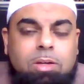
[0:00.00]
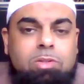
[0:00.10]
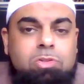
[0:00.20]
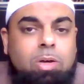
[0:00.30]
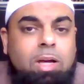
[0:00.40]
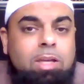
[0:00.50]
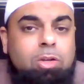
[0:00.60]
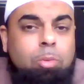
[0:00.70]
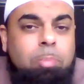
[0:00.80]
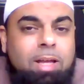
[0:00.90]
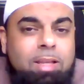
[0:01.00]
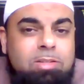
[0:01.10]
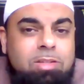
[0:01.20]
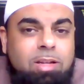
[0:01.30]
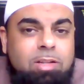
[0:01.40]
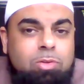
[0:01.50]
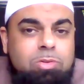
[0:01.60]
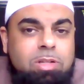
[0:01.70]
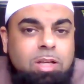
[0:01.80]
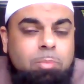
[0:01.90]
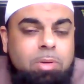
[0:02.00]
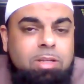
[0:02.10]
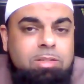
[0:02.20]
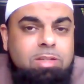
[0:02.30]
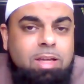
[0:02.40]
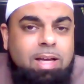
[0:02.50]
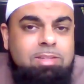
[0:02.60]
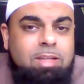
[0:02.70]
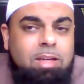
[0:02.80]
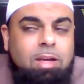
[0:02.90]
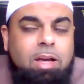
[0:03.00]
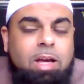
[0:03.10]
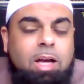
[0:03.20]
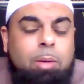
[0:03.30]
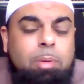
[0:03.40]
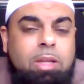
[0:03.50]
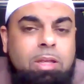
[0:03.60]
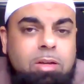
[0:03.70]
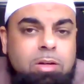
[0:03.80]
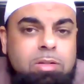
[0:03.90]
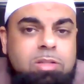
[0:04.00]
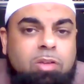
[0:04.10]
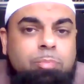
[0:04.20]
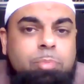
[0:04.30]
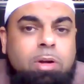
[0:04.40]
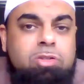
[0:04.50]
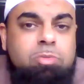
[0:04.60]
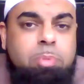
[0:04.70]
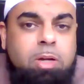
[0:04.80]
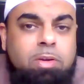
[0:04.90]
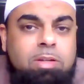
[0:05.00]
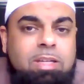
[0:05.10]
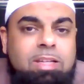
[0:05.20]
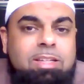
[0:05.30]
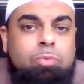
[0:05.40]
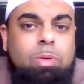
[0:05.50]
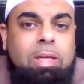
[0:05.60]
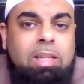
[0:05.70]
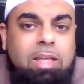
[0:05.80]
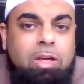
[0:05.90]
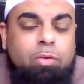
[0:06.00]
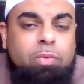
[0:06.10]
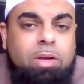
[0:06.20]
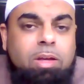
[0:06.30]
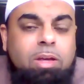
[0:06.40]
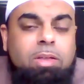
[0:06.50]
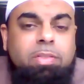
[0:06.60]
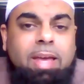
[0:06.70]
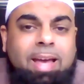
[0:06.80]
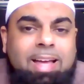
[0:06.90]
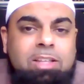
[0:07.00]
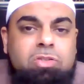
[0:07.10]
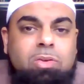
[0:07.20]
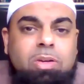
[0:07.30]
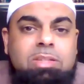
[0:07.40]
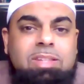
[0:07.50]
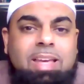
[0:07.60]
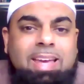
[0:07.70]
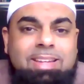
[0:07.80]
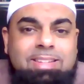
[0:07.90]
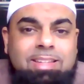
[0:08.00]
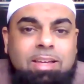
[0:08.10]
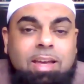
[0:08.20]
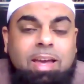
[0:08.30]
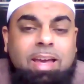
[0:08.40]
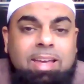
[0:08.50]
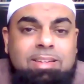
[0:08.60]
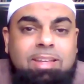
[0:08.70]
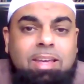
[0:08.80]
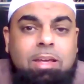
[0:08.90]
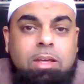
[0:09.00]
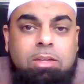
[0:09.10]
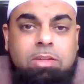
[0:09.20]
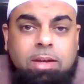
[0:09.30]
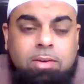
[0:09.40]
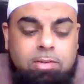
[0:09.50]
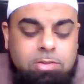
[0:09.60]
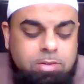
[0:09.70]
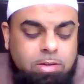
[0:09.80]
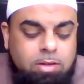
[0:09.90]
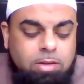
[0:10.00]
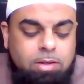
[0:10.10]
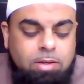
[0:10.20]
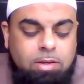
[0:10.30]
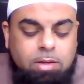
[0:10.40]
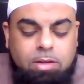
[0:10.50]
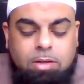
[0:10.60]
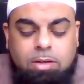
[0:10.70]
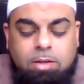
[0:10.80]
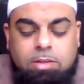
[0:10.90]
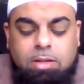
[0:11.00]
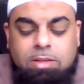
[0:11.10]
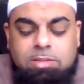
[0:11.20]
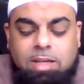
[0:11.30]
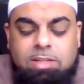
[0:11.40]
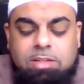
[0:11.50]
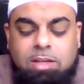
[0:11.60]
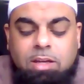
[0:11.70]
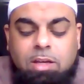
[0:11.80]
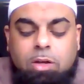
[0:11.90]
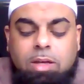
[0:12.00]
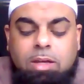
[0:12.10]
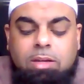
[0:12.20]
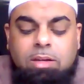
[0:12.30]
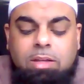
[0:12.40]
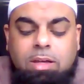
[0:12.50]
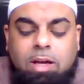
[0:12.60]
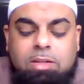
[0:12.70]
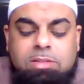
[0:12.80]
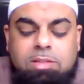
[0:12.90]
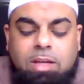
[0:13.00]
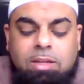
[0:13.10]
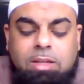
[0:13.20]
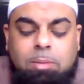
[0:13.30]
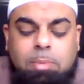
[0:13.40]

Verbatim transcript: So uh, Ayub alayhi salatu wasalam, what is he asking? How many years of prosperity did we live? The answer is 80. 80 years. Then he says, Inni astahi